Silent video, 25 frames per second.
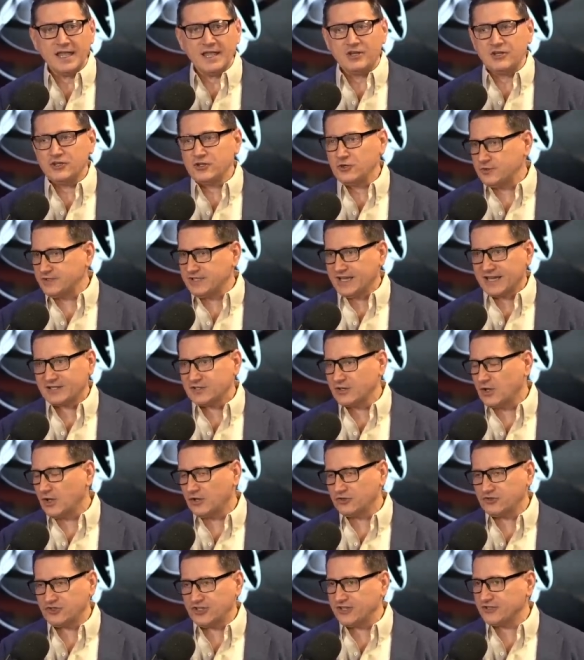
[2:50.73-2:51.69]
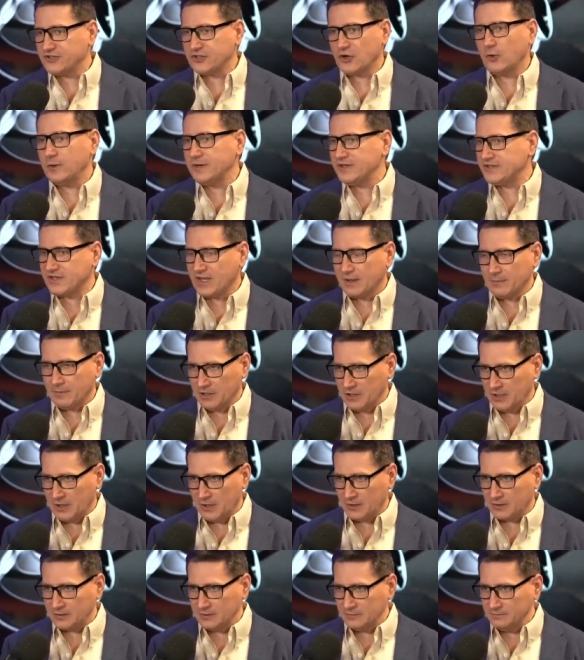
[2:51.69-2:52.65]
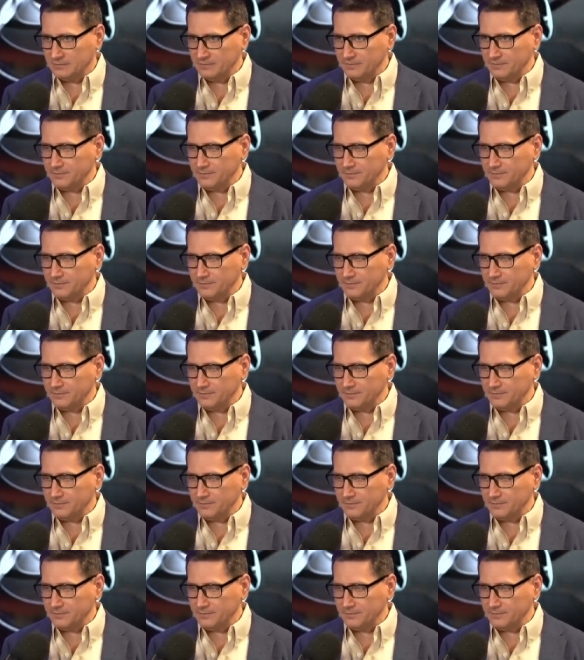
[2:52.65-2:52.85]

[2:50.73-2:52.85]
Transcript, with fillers: new technology has always come along.